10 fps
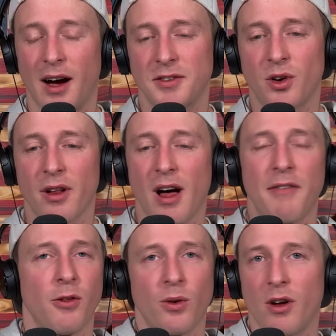I've started
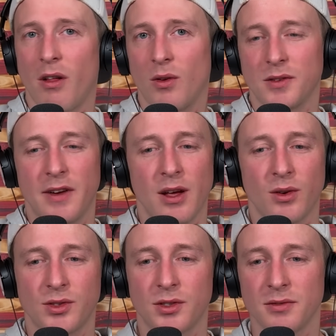offloading all those
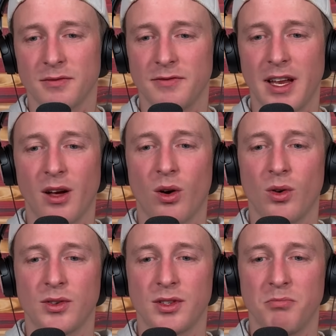
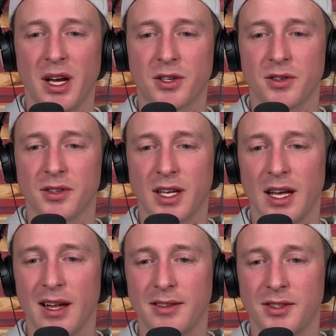videos and pictures of
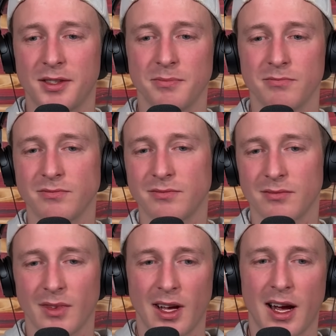kids.
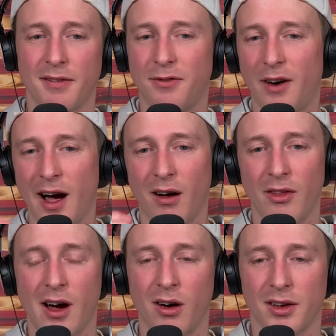I got a file
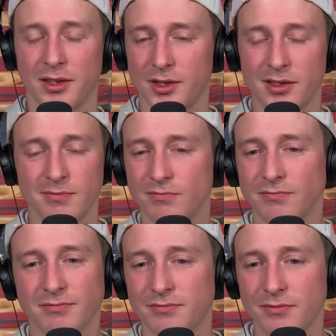now because
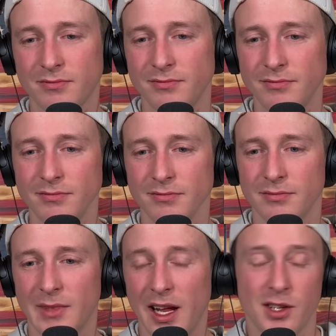
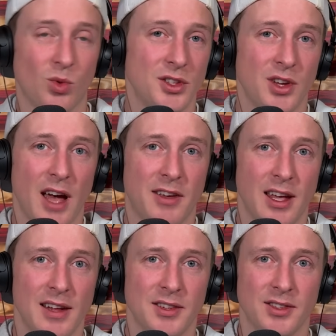it is. Once you have
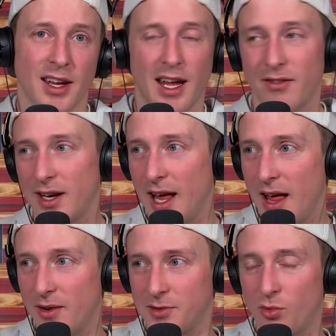kids, it's like every
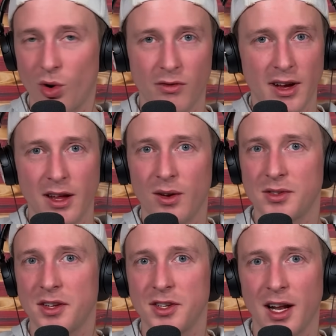day there's more
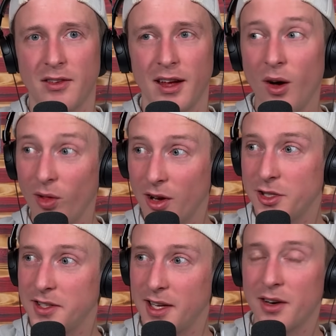videos that you got to take. Oh, look,
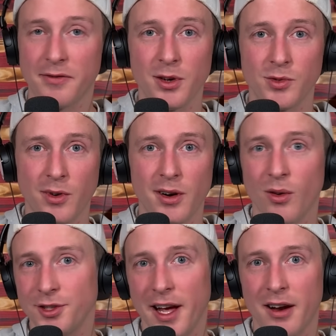she said her first word.
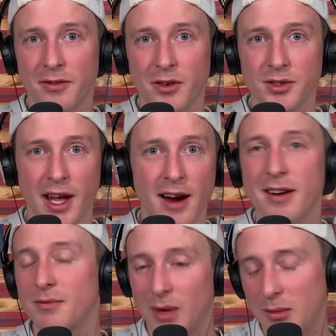Oh, she had her first
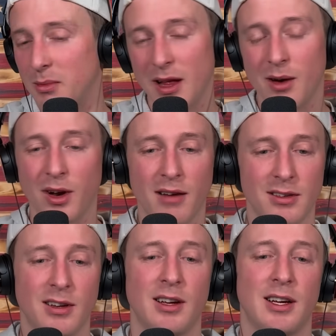carrot. Blah, blah, blah.
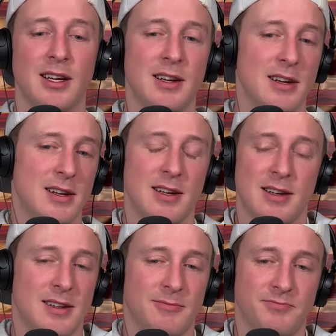Whatever.
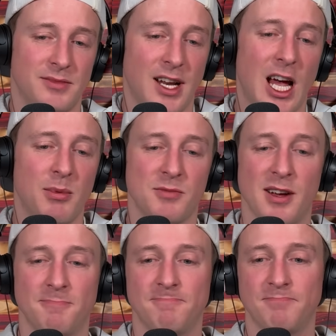It happens, man.